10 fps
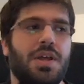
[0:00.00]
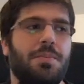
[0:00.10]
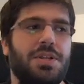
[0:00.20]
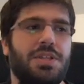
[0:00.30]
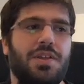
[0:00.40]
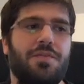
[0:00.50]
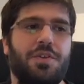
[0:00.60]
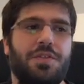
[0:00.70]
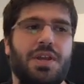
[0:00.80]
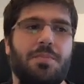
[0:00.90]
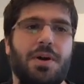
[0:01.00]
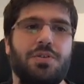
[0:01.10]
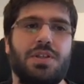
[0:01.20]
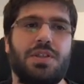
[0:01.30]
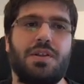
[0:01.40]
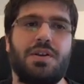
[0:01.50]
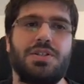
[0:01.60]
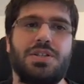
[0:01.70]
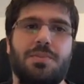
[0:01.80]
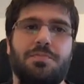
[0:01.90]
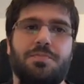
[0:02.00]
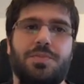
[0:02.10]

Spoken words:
But if you think about it, there are some